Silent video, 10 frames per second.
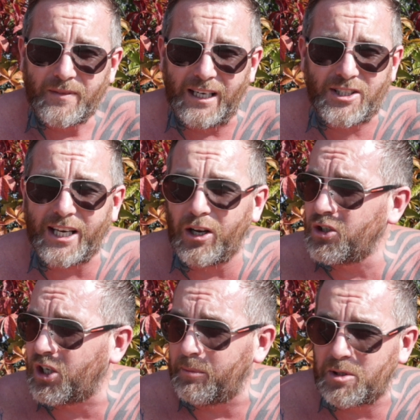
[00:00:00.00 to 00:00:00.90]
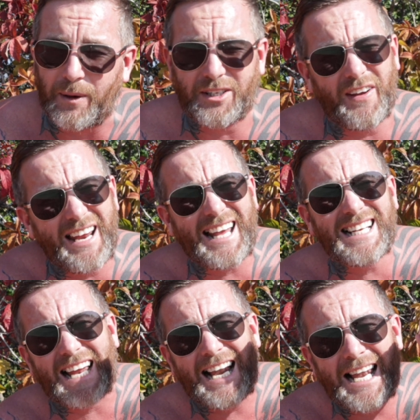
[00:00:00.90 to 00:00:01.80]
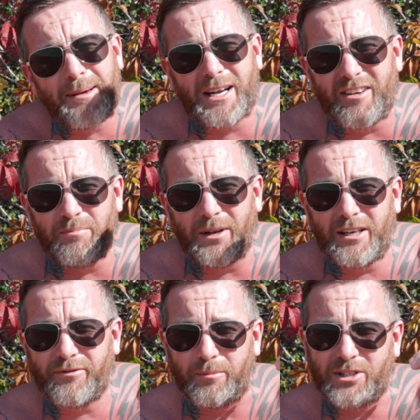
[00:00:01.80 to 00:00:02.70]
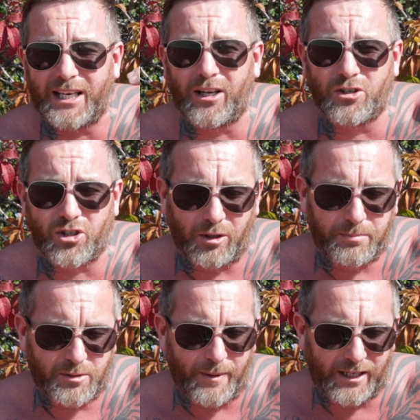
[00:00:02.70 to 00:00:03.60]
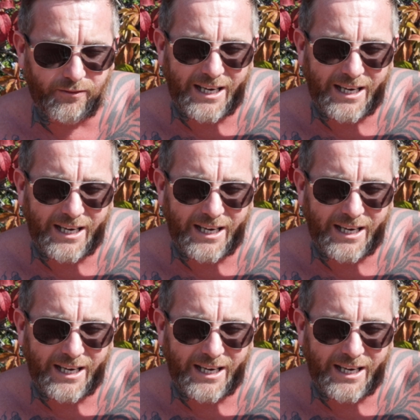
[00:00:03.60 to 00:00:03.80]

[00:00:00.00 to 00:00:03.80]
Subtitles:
In the psychological perspective, it is a limited belief from a psychological perspective.